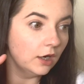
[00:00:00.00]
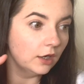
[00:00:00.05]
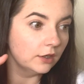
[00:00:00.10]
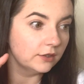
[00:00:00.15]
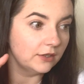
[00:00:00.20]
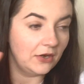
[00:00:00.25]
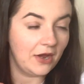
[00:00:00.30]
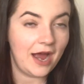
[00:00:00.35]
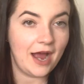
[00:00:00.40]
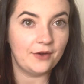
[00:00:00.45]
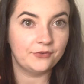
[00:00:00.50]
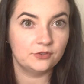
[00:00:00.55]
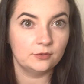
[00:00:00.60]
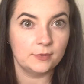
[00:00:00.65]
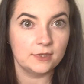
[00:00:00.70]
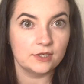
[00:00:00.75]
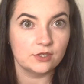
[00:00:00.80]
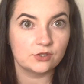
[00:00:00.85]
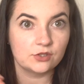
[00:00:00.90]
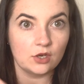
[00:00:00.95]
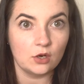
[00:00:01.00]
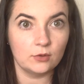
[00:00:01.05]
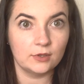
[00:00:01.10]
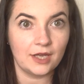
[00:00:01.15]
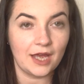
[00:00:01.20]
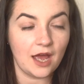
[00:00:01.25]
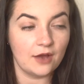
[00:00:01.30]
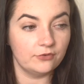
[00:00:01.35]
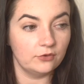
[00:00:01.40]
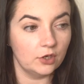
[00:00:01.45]
you have to be so
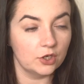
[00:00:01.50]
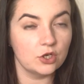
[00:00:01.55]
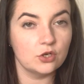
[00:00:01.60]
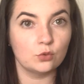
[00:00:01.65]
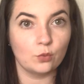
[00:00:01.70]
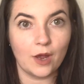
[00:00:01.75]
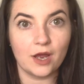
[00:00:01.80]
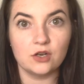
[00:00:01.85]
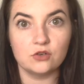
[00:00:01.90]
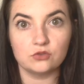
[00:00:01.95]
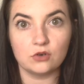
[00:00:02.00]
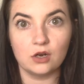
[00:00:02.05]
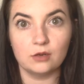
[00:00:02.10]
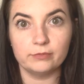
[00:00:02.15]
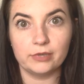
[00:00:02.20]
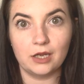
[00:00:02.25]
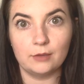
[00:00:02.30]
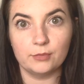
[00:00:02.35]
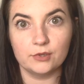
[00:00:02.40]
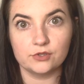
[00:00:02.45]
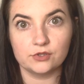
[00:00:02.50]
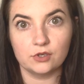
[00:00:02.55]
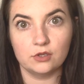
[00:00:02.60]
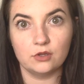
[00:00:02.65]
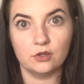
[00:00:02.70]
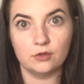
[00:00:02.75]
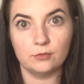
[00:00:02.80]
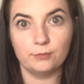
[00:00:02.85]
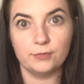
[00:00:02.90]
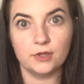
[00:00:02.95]
careful. I use wet and dry paper so
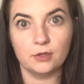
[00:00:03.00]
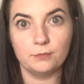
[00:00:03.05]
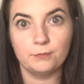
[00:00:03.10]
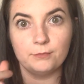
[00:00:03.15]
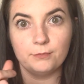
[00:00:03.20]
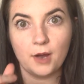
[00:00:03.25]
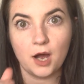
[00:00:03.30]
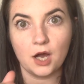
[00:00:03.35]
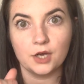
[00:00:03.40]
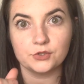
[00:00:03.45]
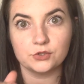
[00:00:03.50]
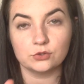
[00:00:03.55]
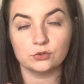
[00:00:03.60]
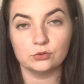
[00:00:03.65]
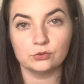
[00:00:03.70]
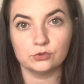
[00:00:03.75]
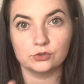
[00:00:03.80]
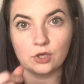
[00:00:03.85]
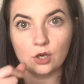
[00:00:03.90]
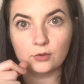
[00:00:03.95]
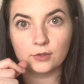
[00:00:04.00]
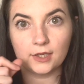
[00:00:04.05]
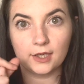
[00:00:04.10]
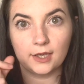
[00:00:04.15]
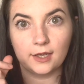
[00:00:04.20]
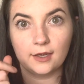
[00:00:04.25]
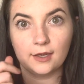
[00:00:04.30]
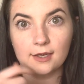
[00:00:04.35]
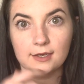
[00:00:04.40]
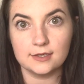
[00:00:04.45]
that the particles don't
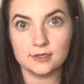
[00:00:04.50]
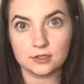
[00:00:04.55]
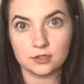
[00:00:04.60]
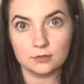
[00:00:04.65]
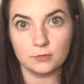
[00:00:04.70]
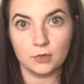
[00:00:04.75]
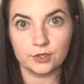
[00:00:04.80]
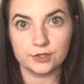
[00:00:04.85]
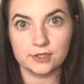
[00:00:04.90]
get into my